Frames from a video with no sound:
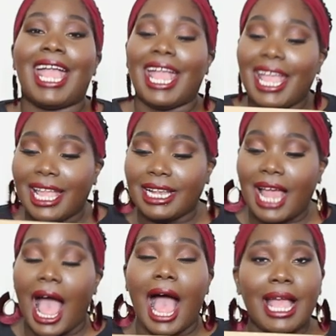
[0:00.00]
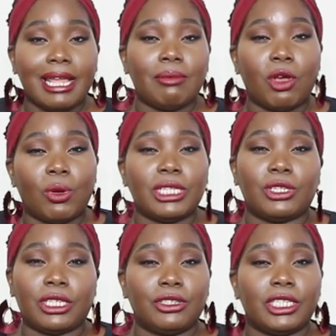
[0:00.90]
And I am going
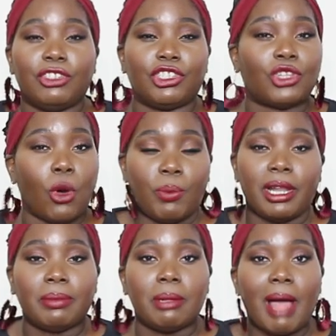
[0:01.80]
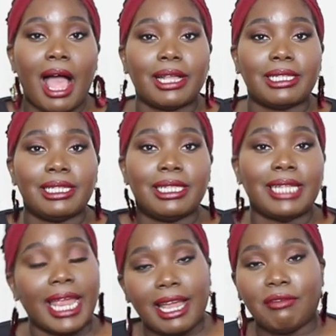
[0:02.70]
to literally just open up the box,
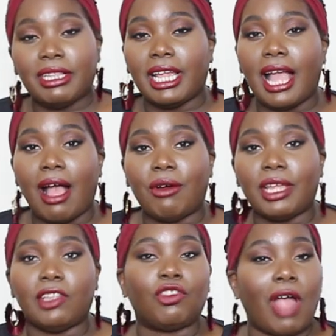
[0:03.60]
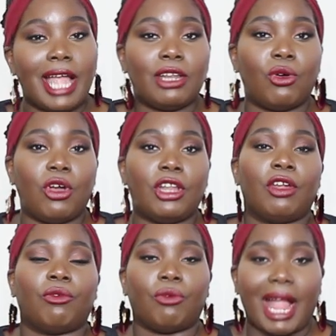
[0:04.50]
take everything out, and try it
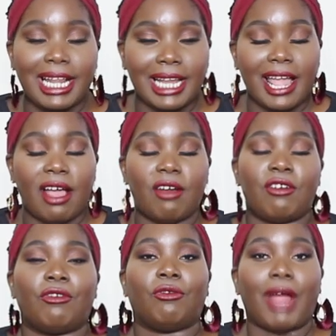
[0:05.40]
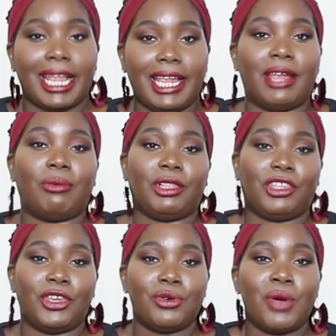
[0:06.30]
on right now, right here with
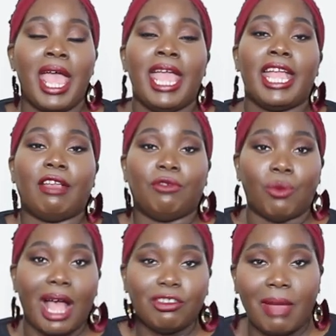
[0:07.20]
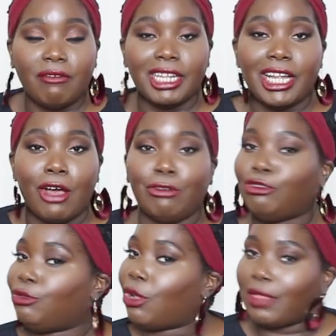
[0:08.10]
you. If you watch my
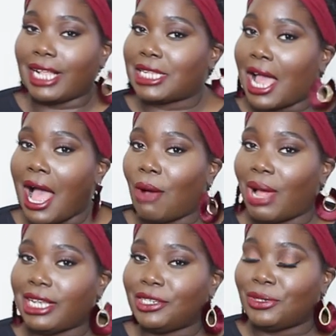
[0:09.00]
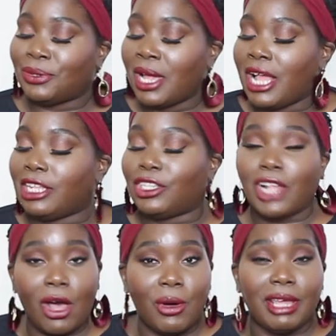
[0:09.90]
videos, you know that's not how I do.
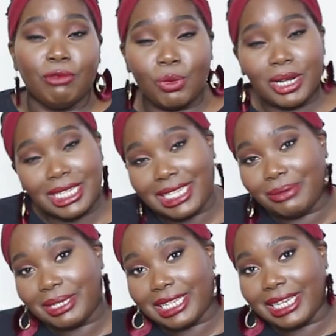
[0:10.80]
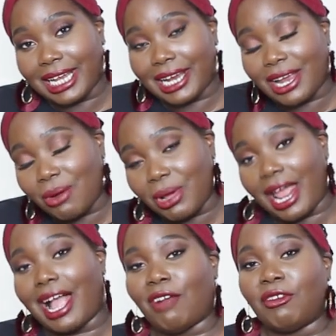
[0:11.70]
So if you want to see what's in here and what
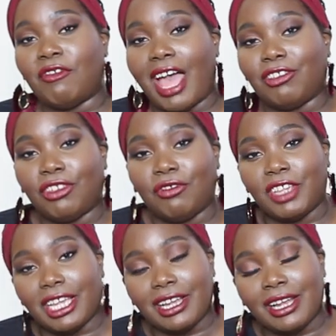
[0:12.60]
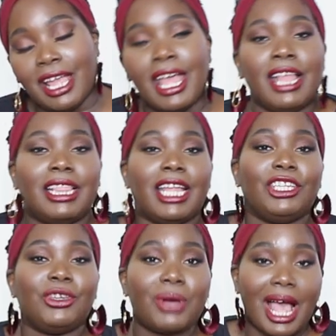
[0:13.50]
I got from Fashion to Figure,
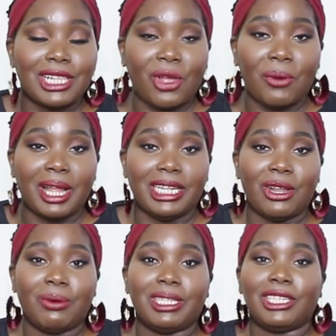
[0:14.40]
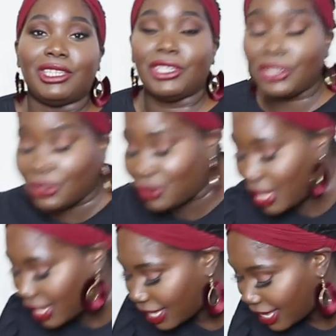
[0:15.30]
then you guys already know what to do.
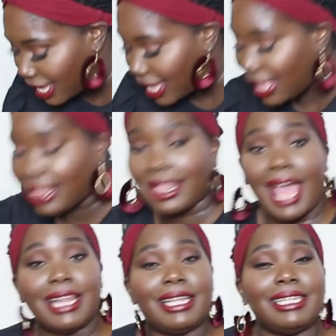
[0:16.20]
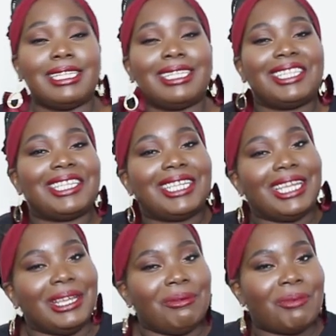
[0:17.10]
That is to
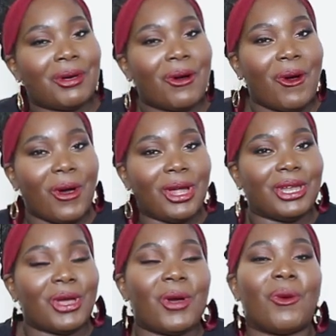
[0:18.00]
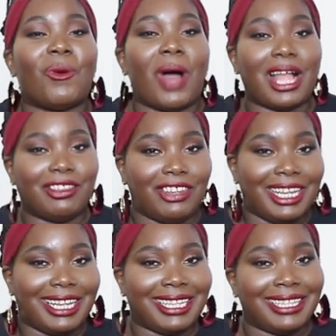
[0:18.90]
keep on
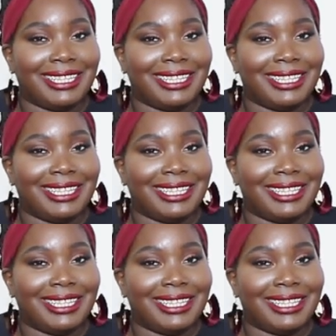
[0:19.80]
watching.